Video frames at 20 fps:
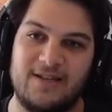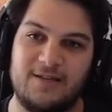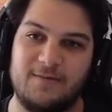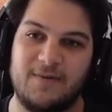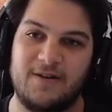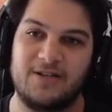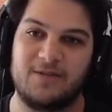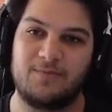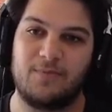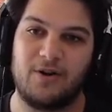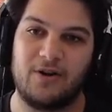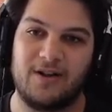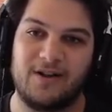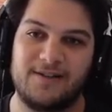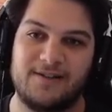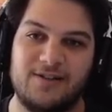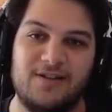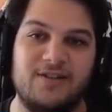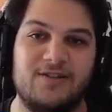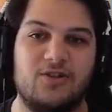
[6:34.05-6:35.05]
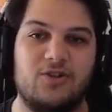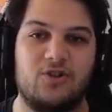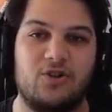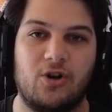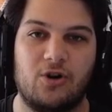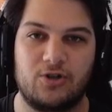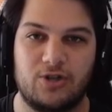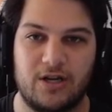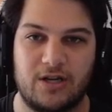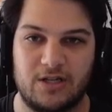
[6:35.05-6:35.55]
is because Burning Godzilla needs to
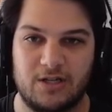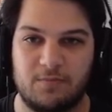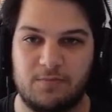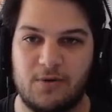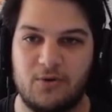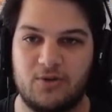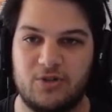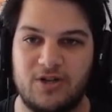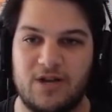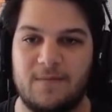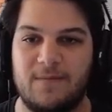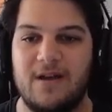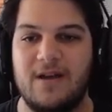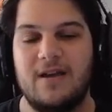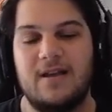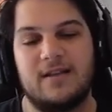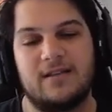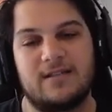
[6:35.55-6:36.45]
charge that explosion up.